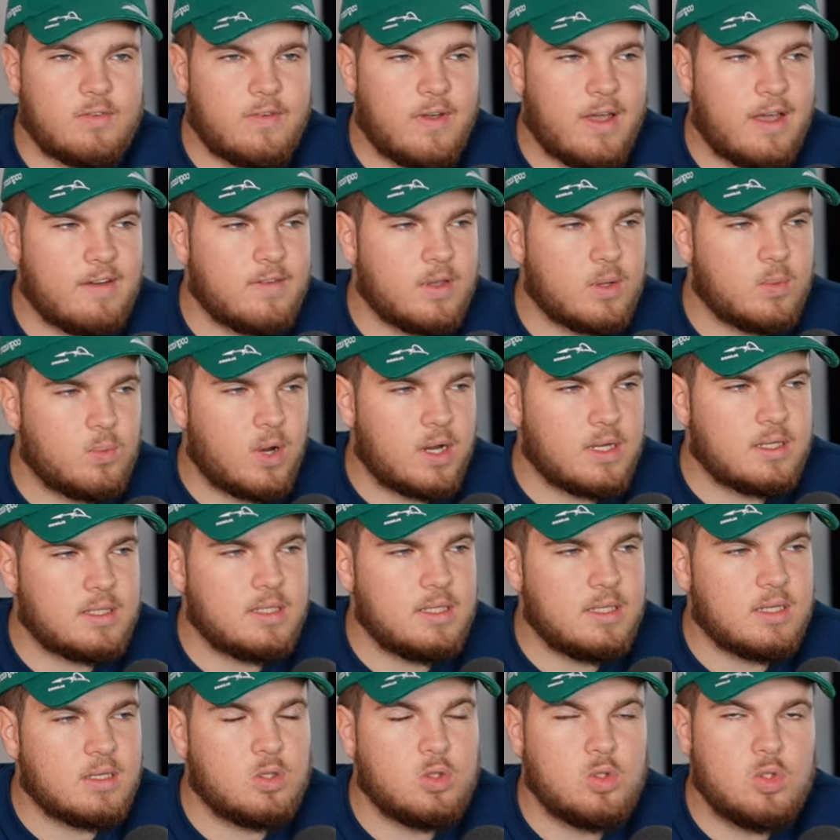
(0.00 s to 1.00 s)
having right
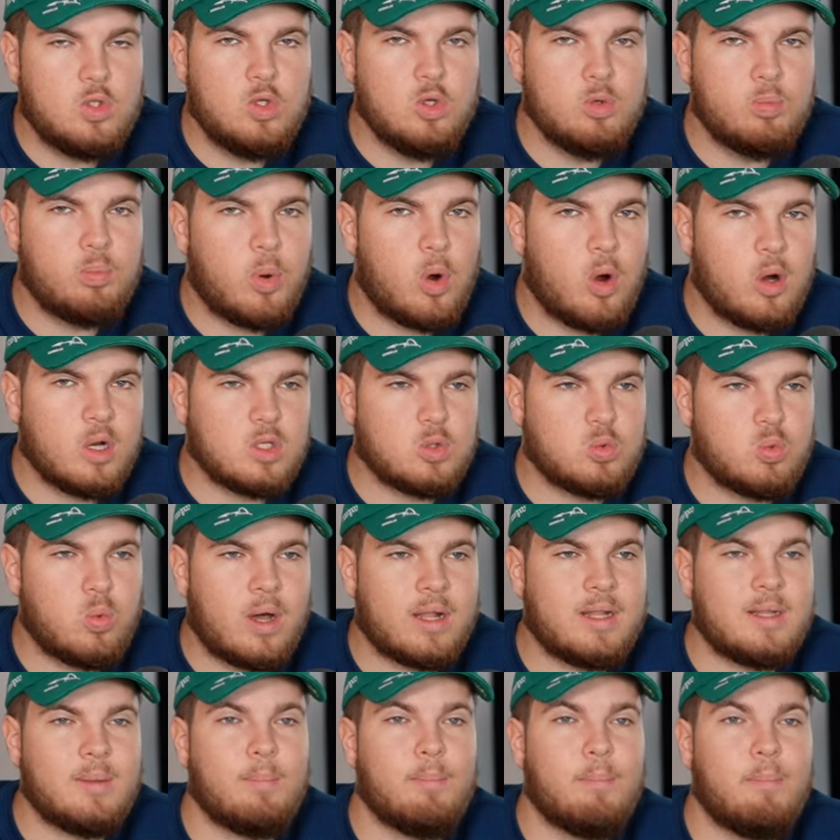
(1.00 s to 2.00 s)
here
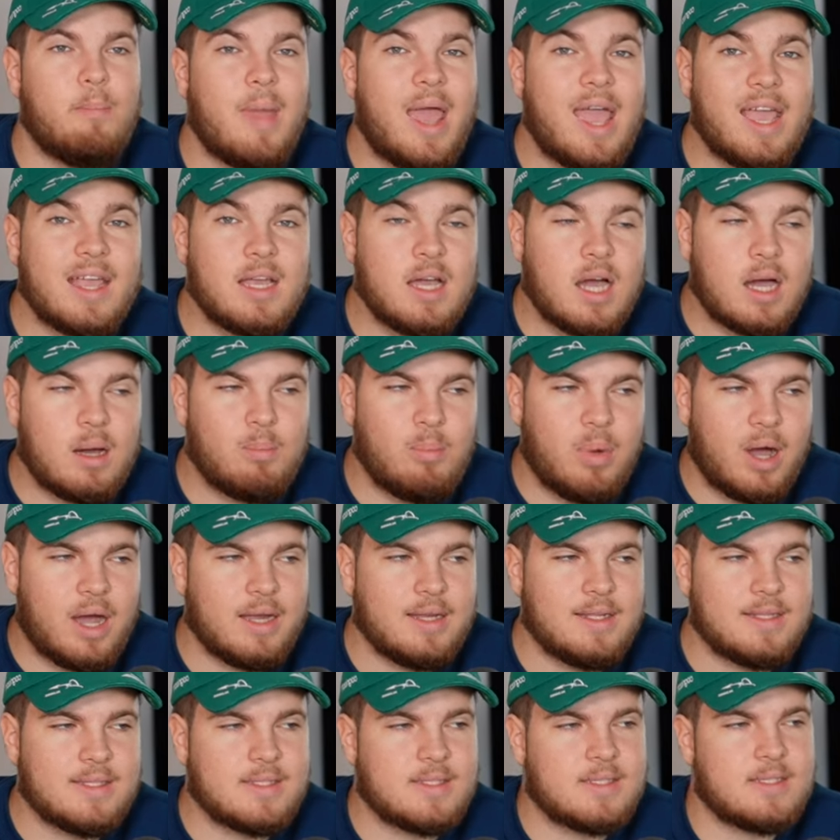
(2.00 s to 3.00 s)
2.1
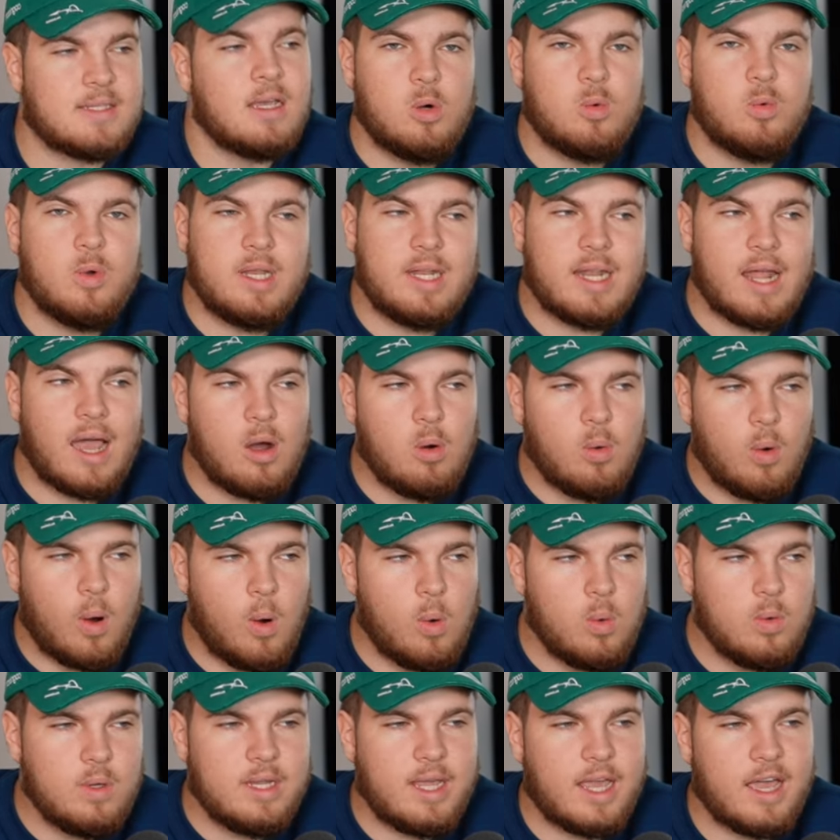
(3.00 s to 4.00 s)
megabytes, we now
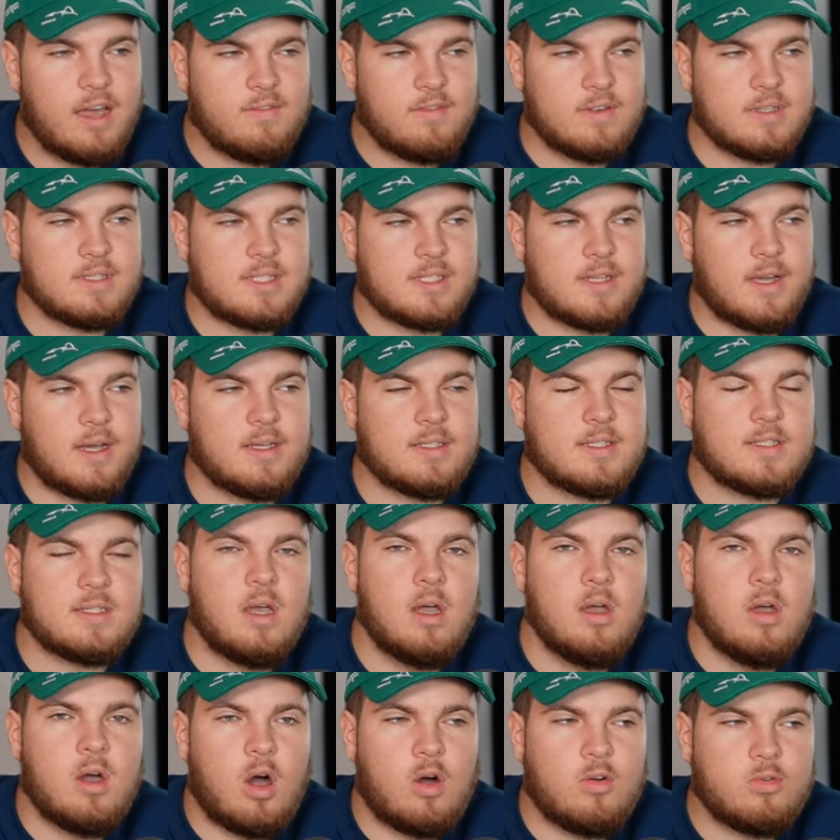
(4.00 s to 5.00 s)
only have a size
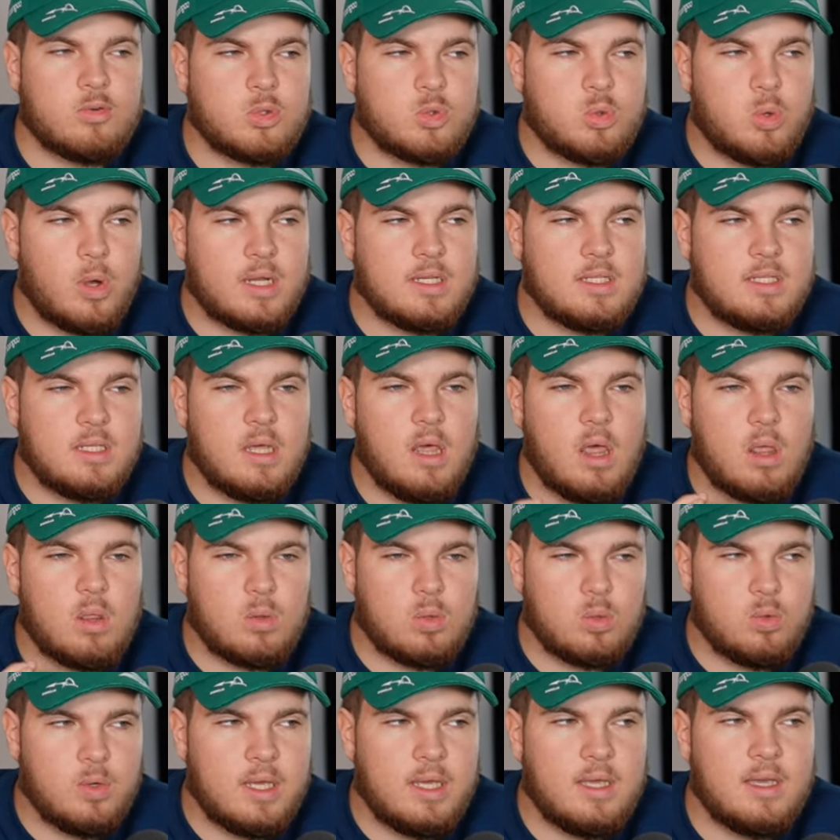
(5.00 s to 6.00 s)
of
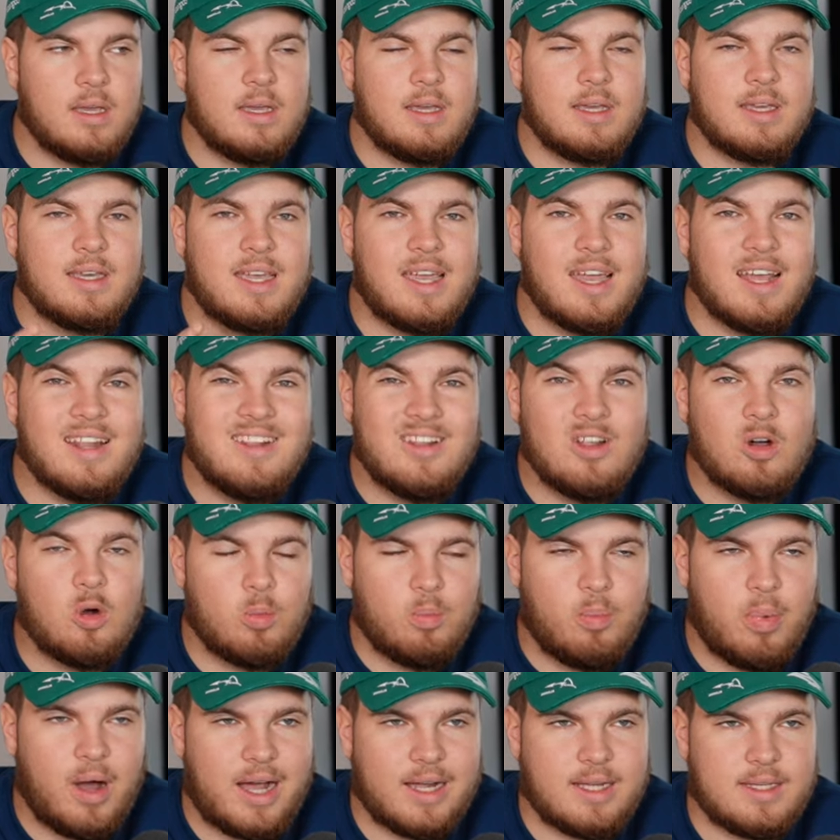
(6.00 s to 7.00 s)
23
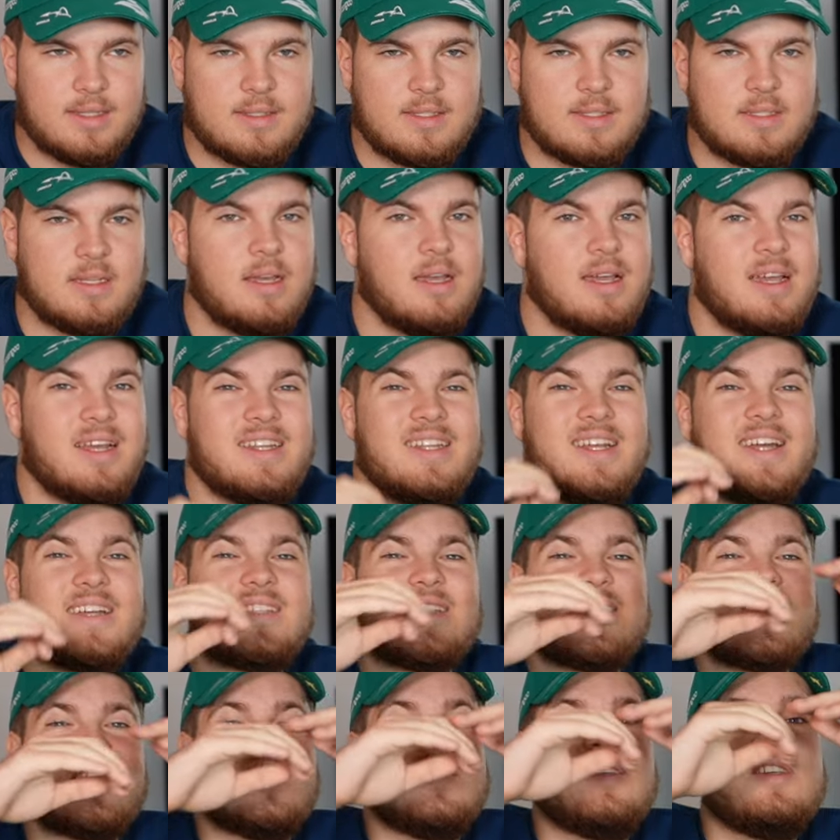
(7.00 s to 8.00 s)
kilobytes.
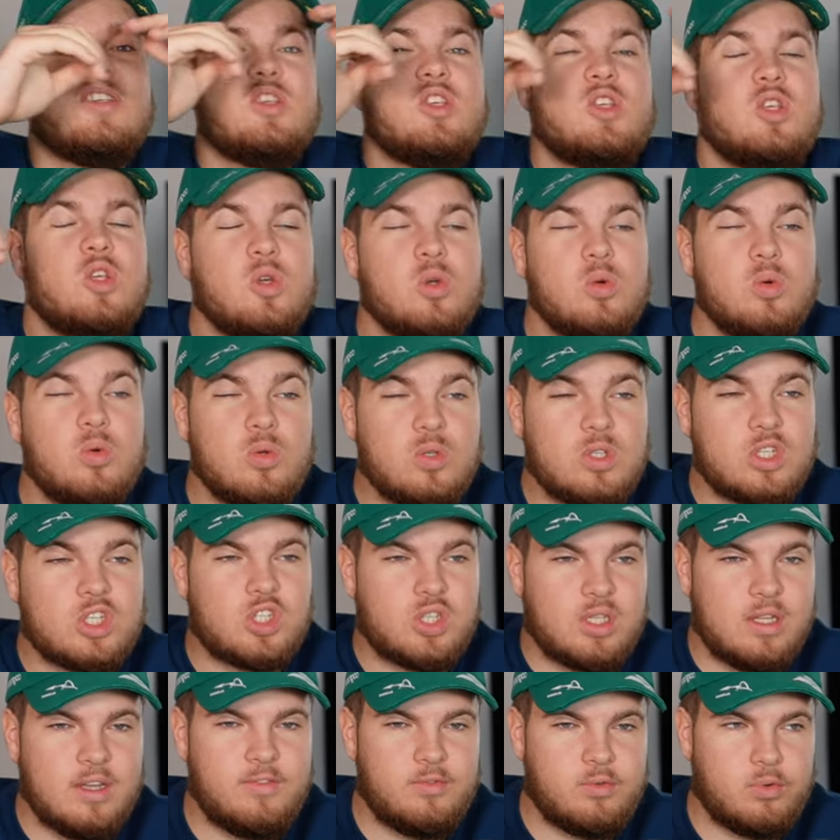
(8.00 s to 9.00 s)
That's a
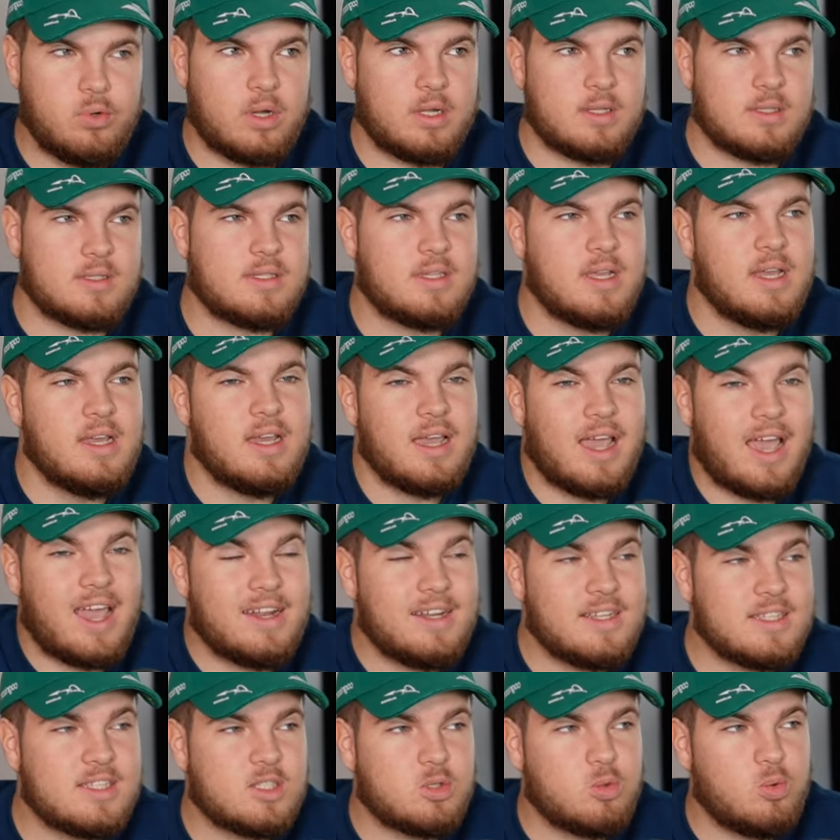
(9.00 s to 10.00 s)
huge difference, and
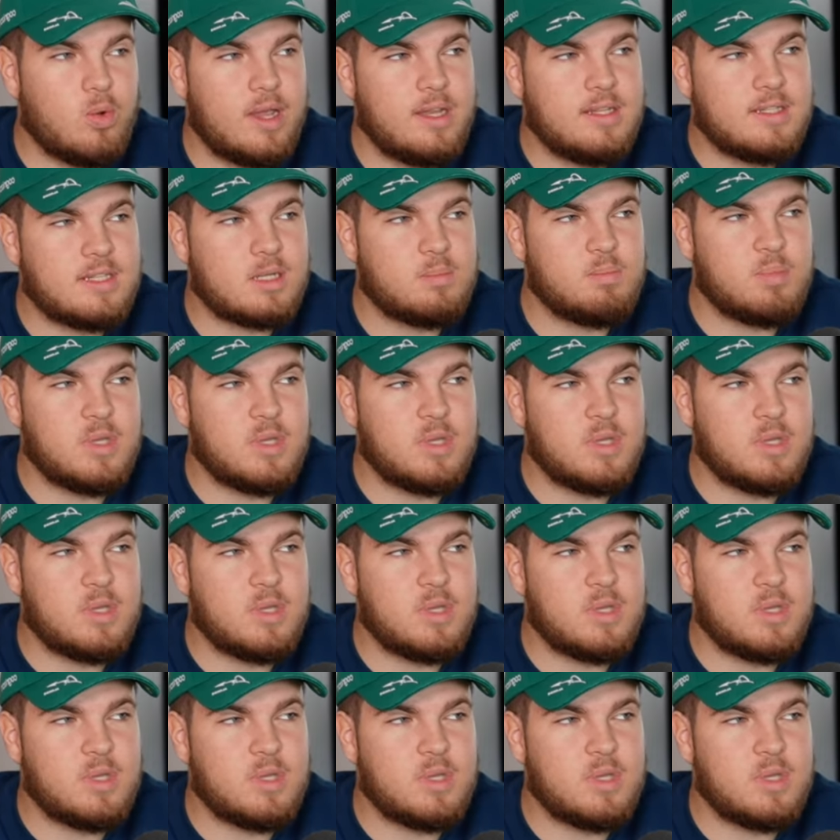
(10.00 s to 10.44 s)
it's great that